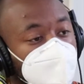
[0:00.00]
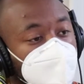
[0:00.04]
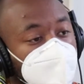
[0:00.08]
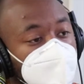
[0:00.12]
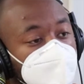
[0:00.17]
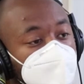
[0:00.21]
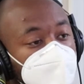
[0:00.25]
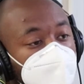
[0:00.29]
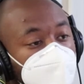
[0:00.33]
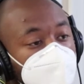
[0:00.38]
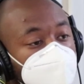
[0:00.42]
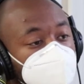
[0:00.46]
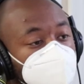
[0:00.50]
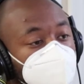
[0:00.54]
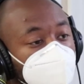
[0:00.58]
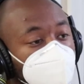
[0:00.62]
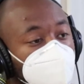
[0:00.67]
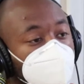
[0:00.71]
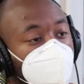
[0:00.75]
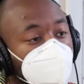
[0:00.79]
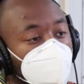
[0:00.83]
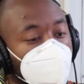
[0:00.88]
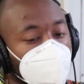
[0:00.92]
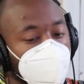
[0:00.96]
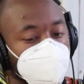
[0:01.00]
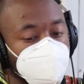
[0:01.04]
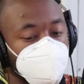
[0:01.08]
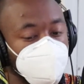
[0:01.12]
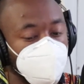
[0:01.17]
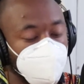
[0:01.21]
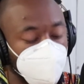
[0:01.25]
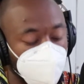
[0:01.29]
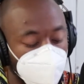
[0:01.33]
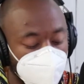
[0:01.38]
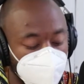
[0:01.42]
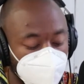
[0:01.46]
Yeah. And so
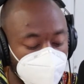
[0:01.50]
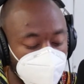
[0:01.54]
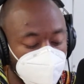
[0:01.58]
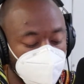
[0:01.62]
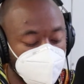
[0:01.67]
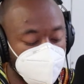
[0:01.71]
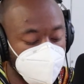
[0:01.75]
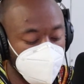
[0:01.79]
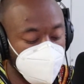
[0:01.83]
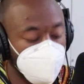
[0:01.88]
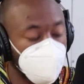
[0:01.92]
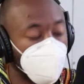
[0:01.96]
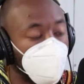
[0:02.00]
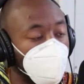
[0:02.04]
we're literally sitting here